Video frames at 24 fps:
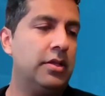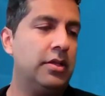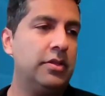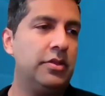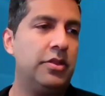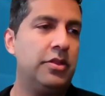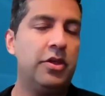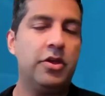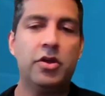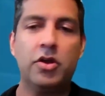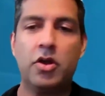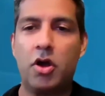
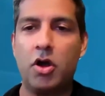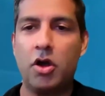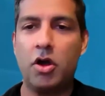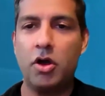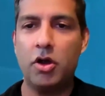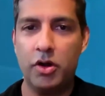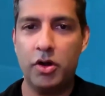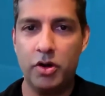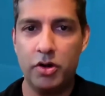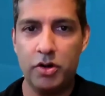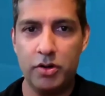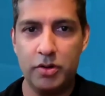There
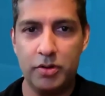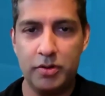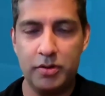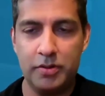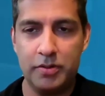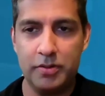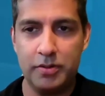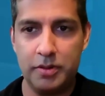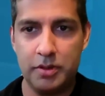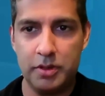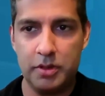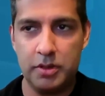are
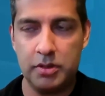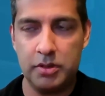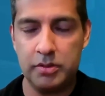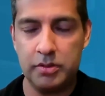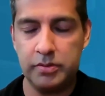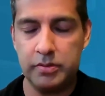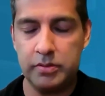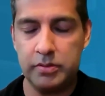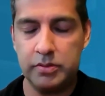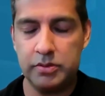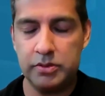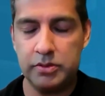
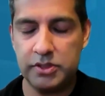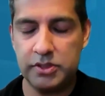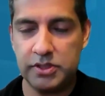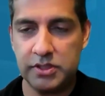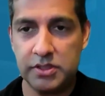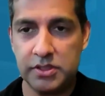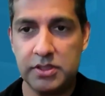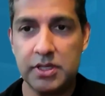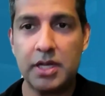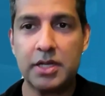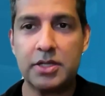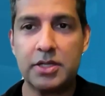
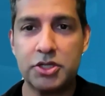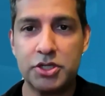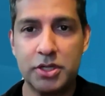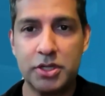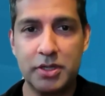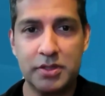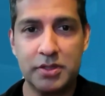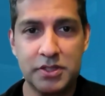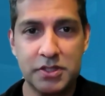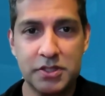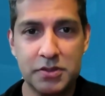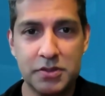such
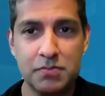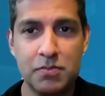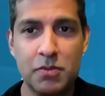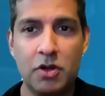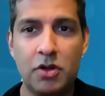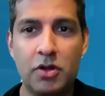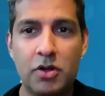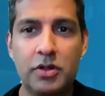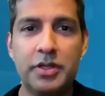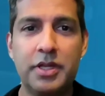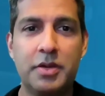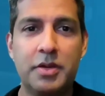a
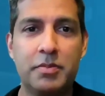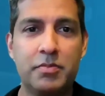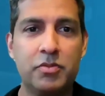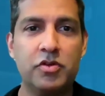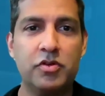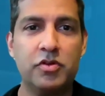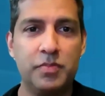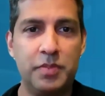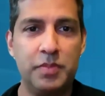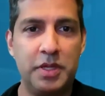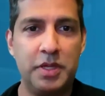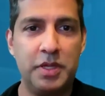small
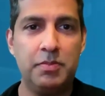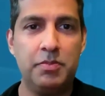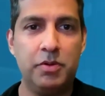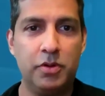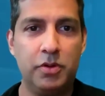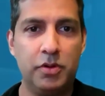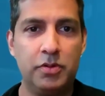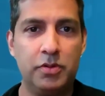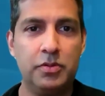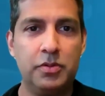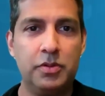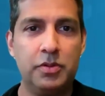number of
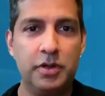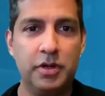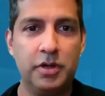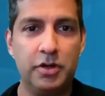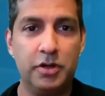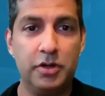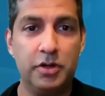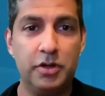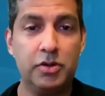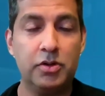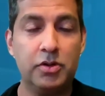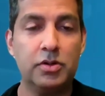people who in
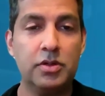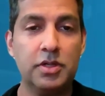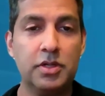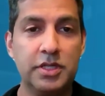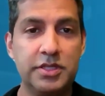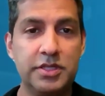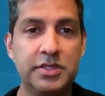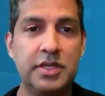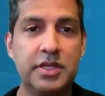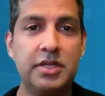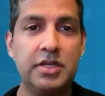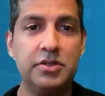an early
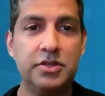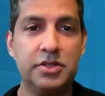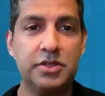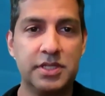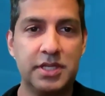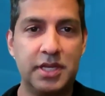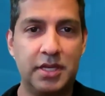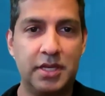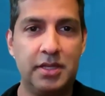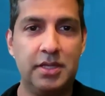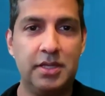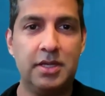stage or
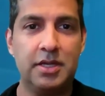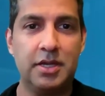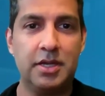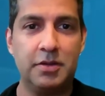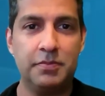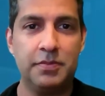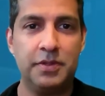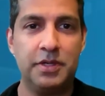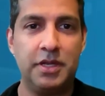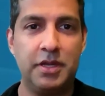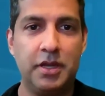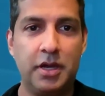scaling
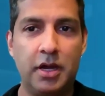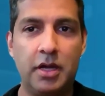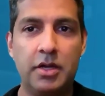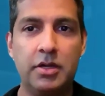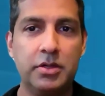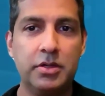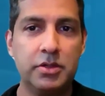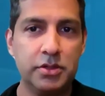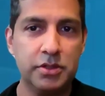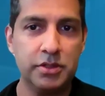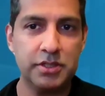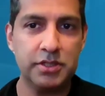company
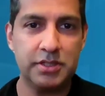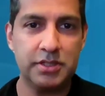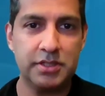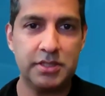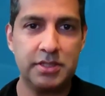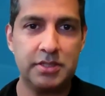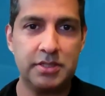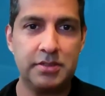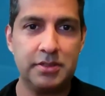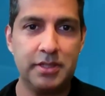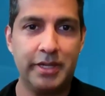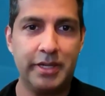
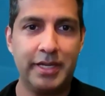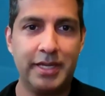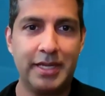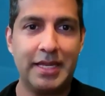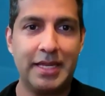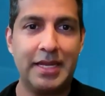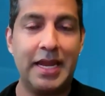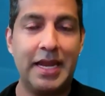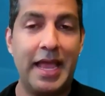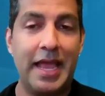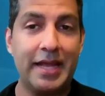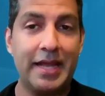
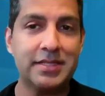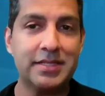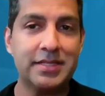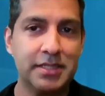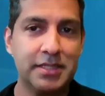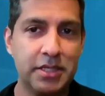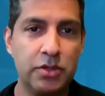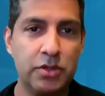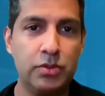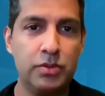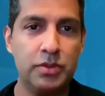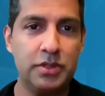can
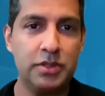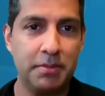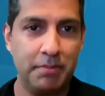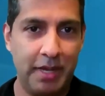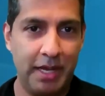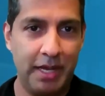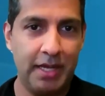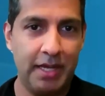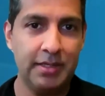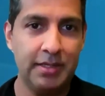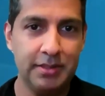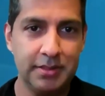execute
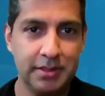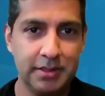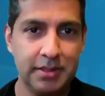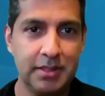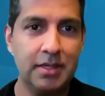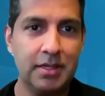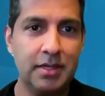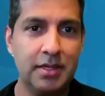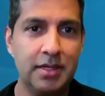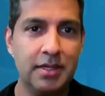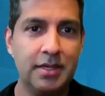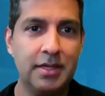demand.
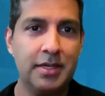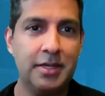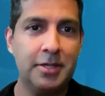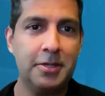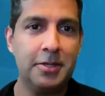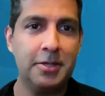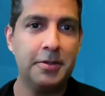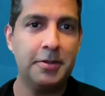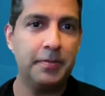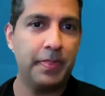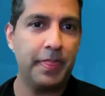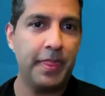
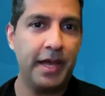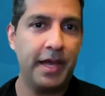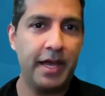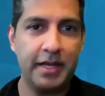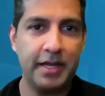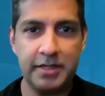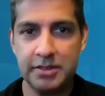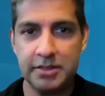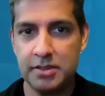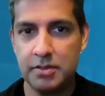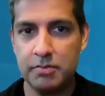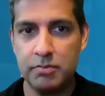That
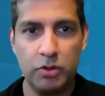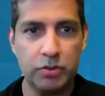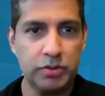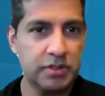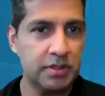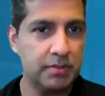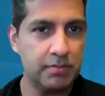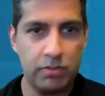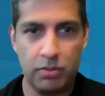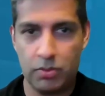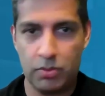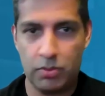is the
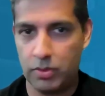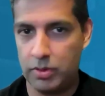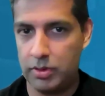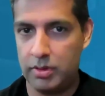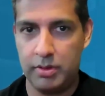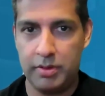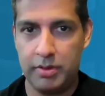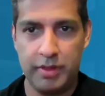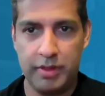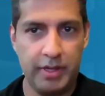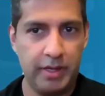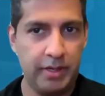most
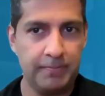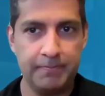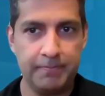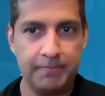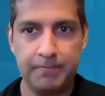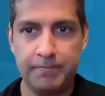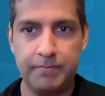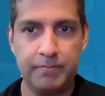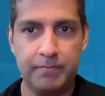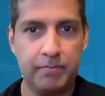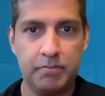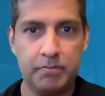important thing.
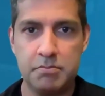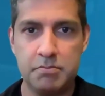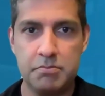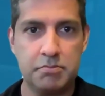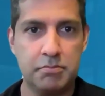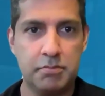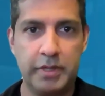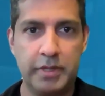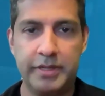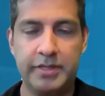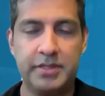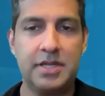
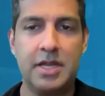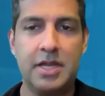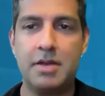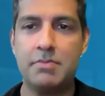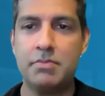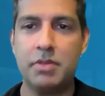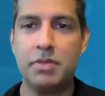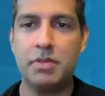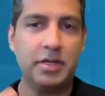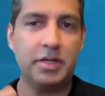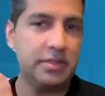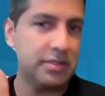Like Sam
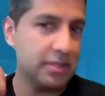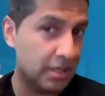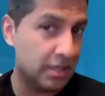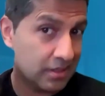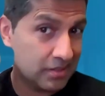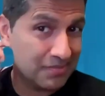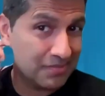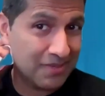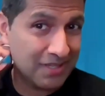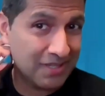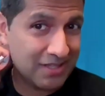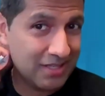Blond
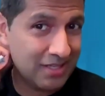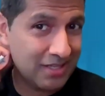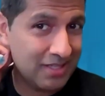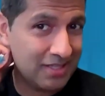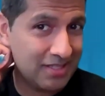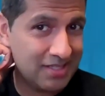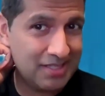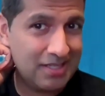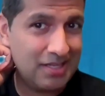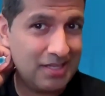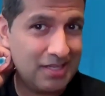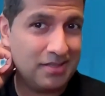talks about
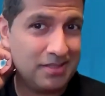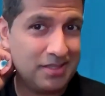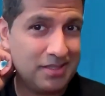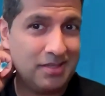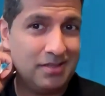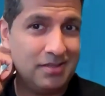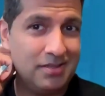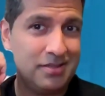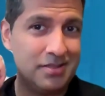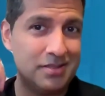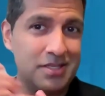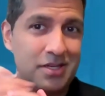this,
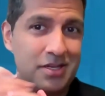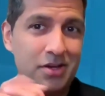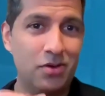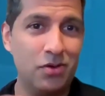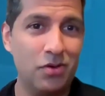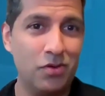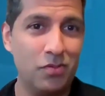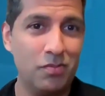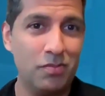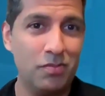CRO